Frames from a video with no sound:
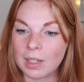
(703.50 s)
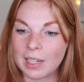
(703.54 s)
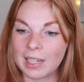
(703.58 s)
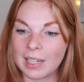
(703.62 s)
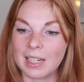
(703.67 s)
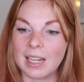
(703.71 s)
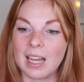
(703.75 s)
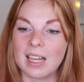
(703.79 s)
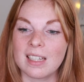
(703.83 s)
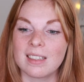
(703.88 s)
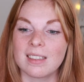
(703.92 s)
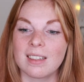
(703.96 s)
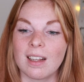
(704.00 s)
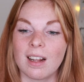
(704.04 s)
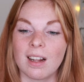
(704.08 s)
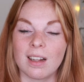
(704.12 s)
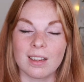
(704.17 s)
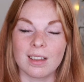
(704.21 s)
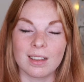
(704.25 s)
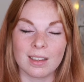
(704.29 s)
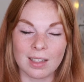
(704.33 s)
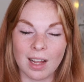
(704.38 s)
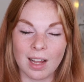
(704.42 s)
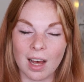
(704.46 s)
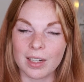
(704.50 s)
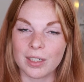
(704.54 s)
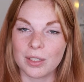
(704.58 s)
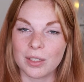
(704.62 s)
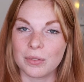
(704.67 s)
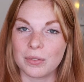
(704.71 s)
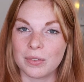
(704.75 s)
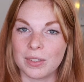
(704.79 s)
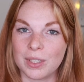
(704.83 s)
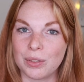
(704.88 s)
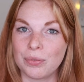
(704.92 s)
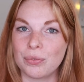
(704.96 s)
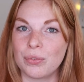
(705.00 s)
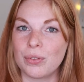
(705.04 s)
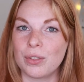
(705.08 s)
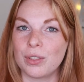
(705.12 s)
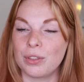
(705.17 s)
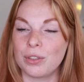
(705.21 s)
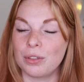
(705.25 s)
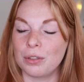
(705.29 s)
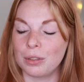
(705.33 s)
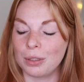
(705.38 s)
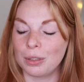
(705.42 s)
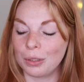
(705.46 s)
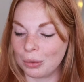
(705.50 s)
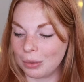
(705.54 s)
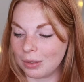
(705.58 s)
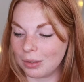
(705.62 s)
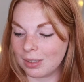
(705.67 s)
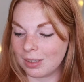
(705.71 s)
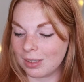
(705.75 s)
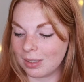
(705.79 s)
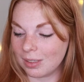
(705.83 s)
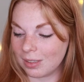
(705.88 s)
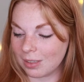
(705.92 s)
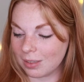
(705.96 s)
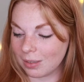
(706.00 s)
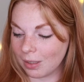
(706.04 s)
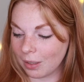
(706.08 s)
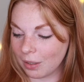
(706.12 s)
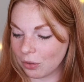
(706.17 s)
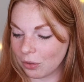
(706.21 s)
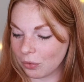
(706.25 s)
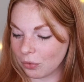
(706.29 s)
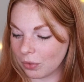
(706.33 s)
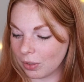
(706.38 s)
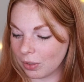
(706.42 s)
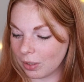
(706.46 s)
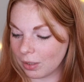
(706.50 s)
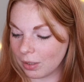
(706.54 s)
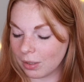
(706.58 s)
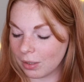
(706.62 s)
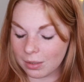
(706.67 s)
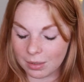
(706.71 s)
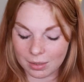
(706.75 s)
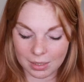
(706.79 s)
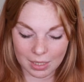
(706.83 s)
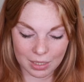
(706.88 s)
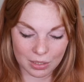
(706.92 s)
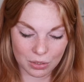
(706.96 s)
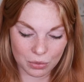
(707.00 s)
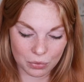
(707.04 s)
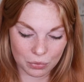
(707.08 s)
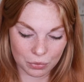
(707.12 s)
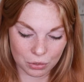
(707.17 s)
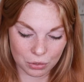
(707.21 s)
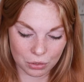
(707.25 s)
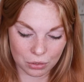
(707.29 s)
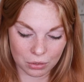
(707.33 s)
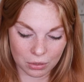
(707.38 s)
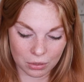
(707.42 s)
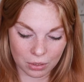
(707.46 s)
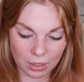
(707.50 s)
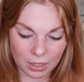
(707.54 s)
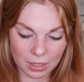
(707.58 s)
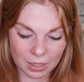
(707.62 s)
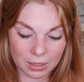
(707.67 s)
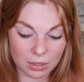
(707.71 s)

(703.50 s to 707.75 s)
It has a lot of different notes inside of here, that's for sure.